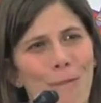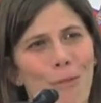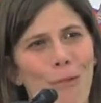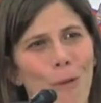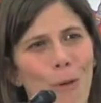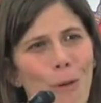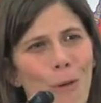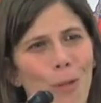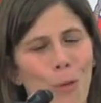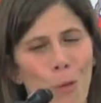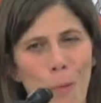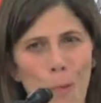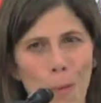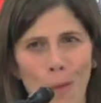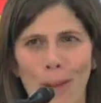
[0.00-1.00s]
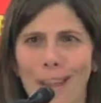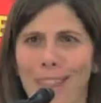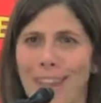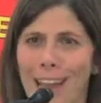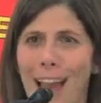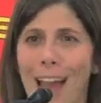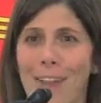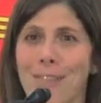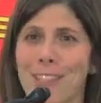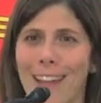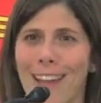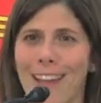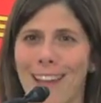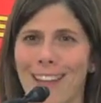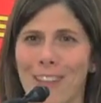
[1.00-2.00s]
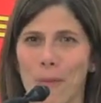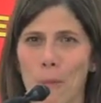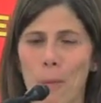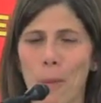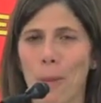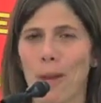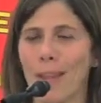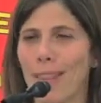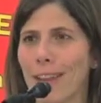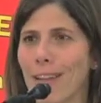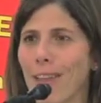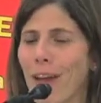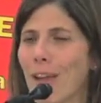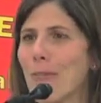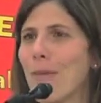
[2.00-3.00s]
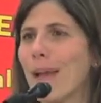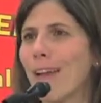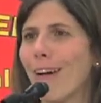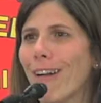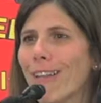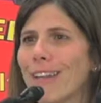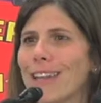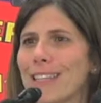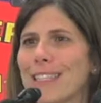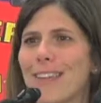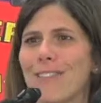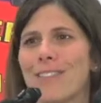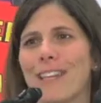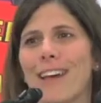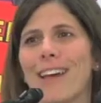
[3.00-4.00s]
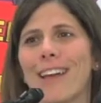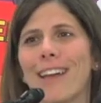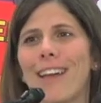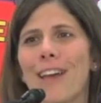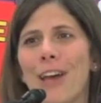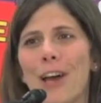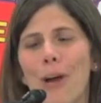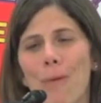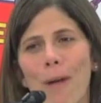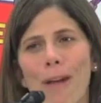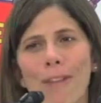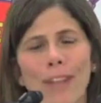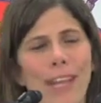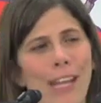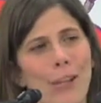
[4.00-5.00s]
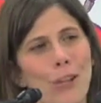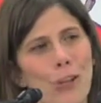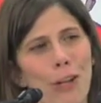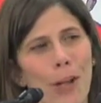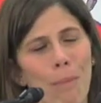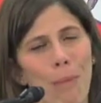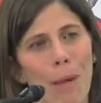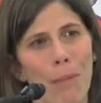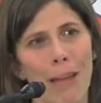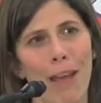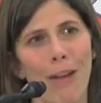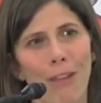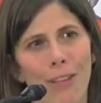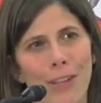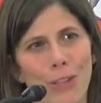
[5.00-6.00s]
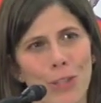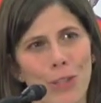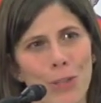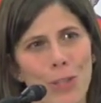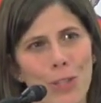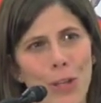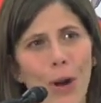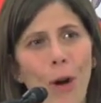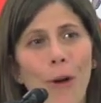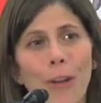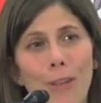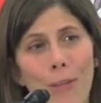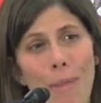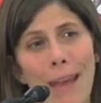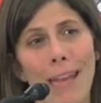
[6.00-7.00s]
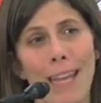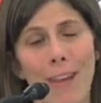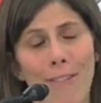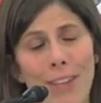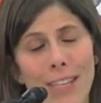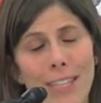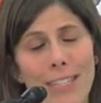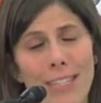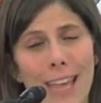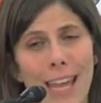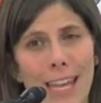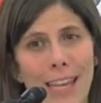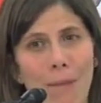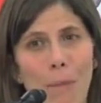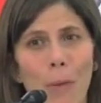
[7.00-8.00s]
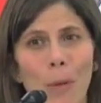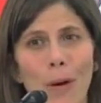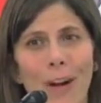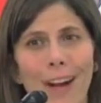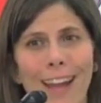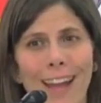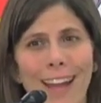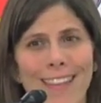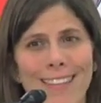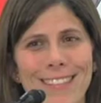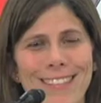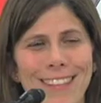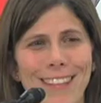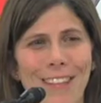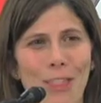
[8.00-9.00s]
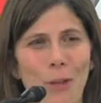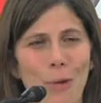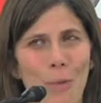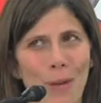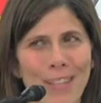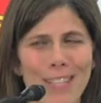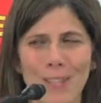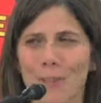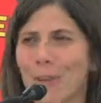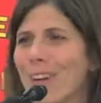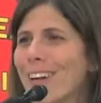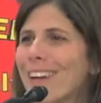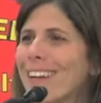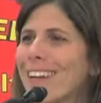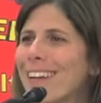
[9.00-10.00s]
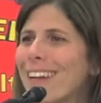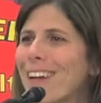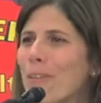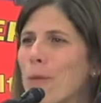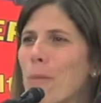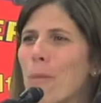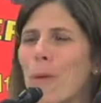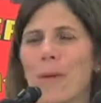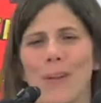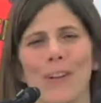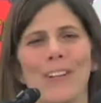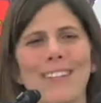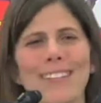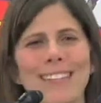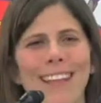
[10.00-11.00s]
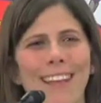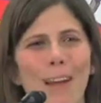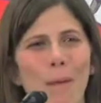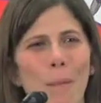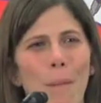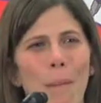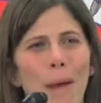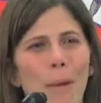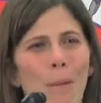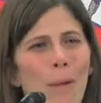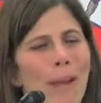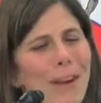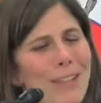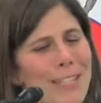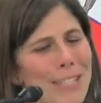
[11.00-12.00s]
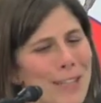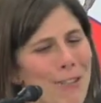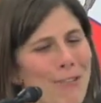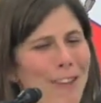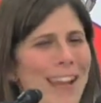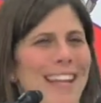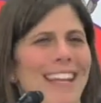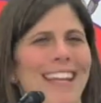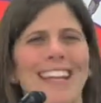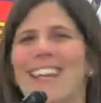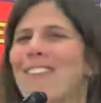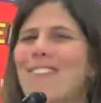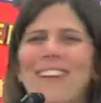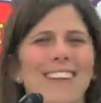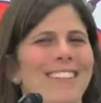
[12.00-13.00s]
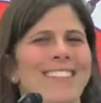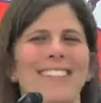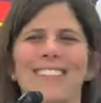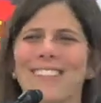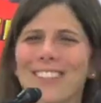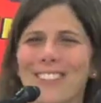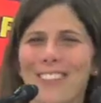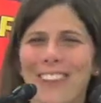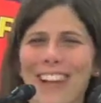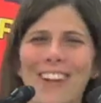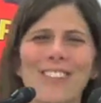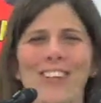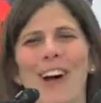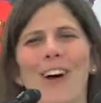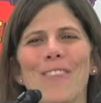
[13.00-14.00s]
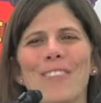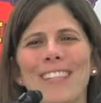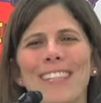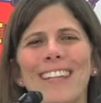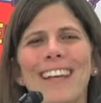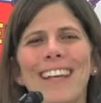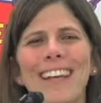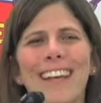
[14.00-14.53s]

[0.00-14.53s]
for the reporting that I've done and the reporting that a lot of my colleagues have done around the nation on public health issues. There aren't as many of us anymore as there once were reporters, but we are still fighting and we are still doing our jobs. And